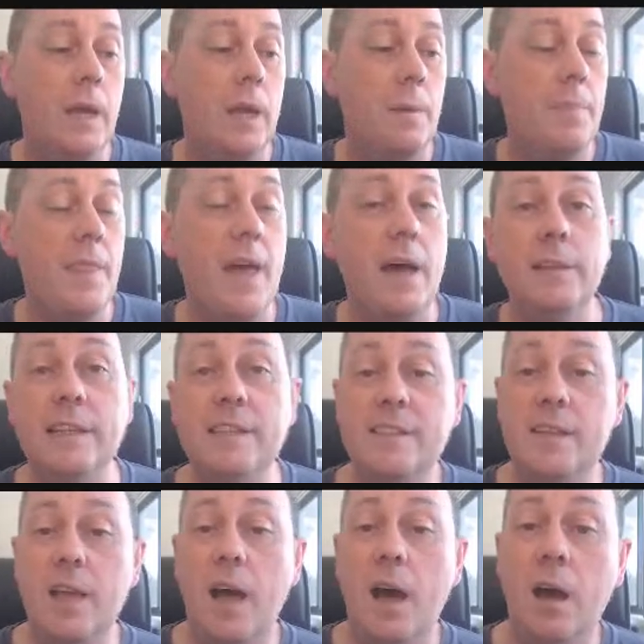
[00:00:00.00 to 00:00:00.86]
That
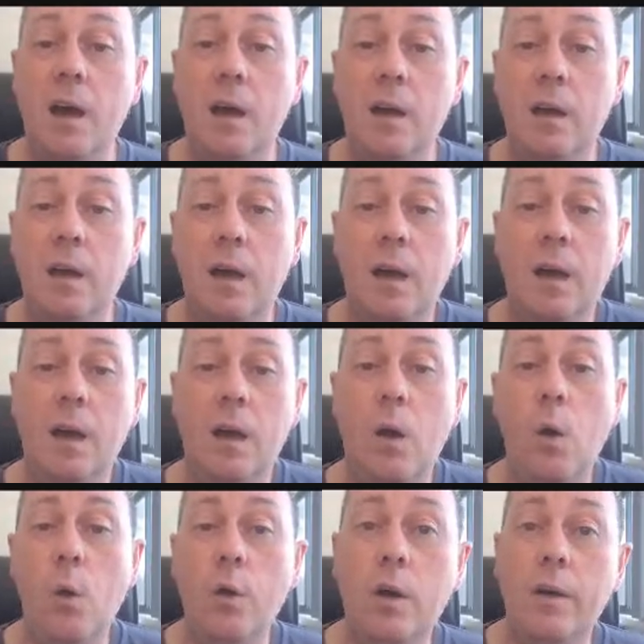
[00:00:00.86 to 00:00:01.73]
lists
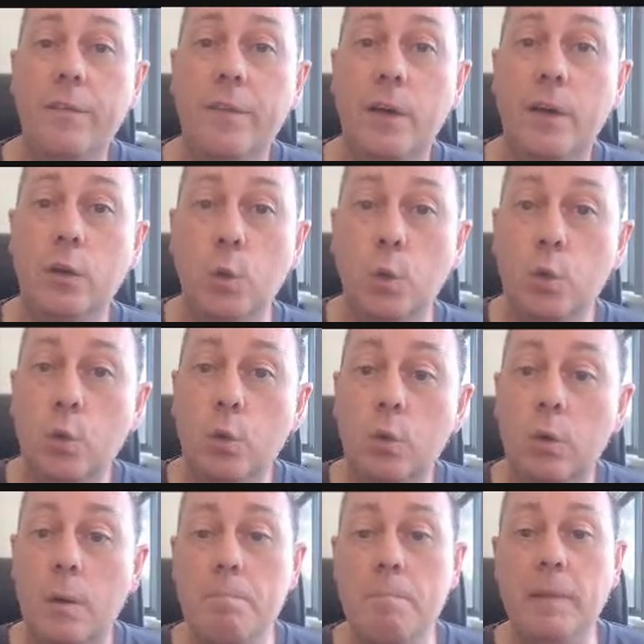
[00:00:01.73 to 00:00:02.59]
all of our
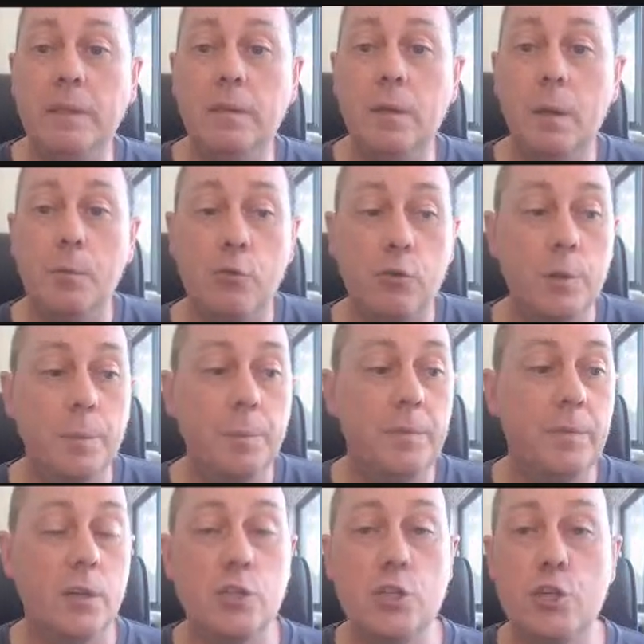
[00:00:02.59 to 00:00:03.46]
local meetup
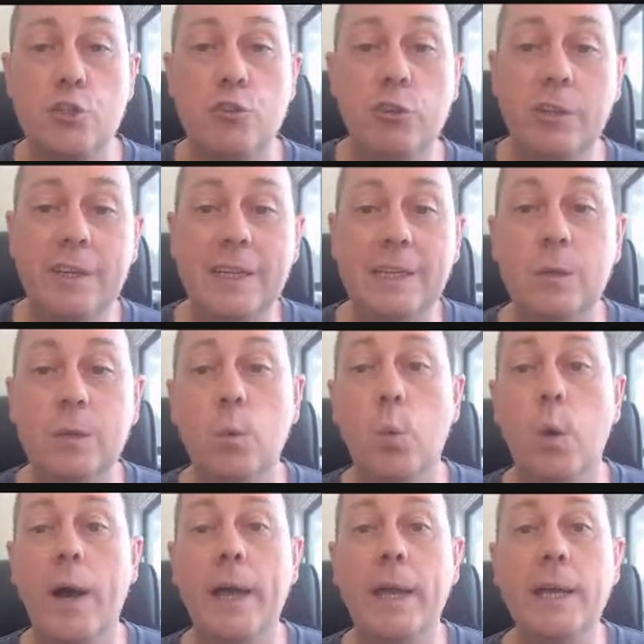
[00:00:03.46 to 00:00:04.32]
groups
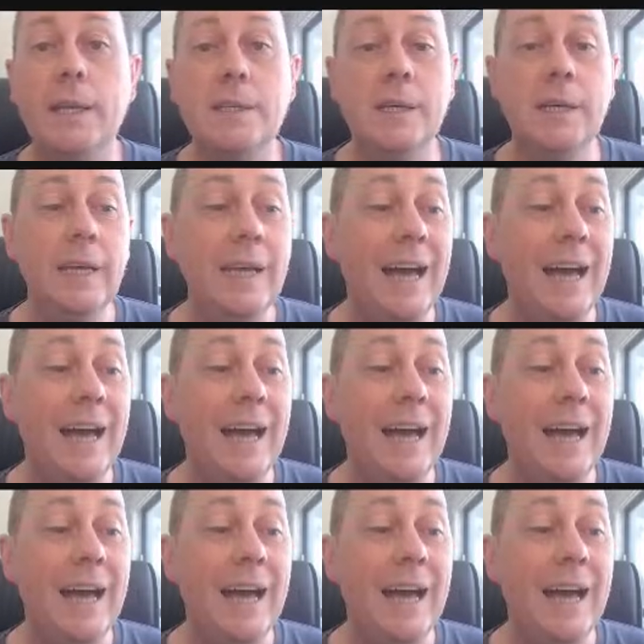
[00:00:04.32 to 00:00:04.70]
Australian-wide,